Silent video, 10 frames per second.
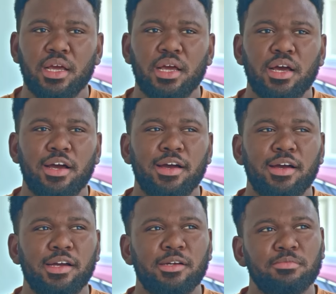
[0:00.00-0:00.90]

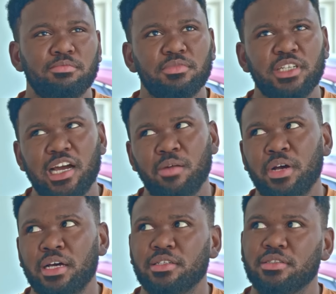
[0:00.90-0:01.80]
Yam
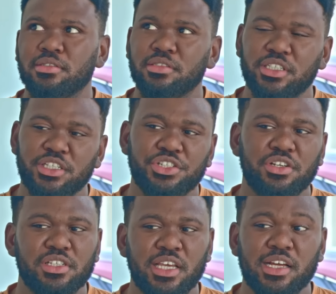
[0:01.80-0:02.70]
and
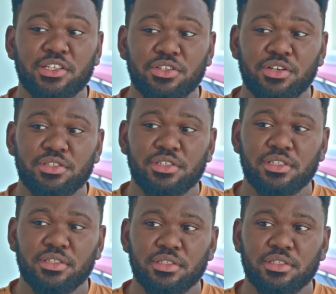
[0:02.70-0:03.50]
delicious egg sauce.